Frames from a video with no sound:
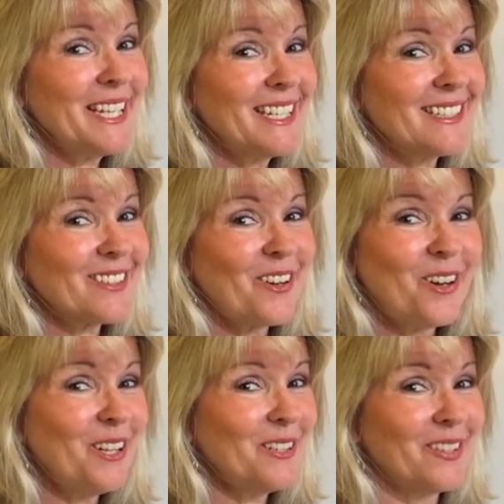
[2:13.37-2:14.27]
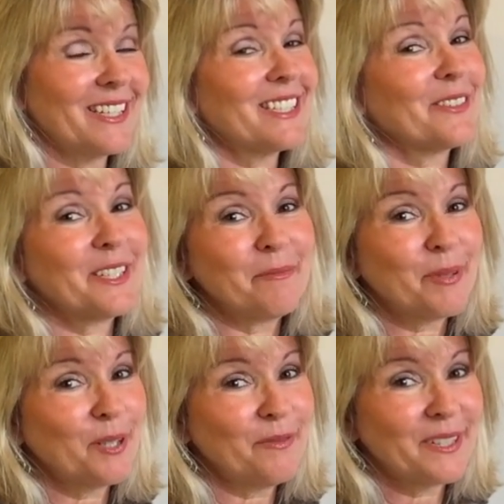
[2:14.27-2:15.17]
means all of us are
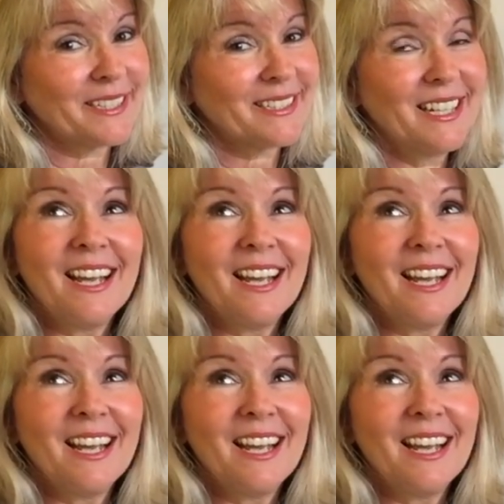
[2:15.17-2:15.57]
imperfect.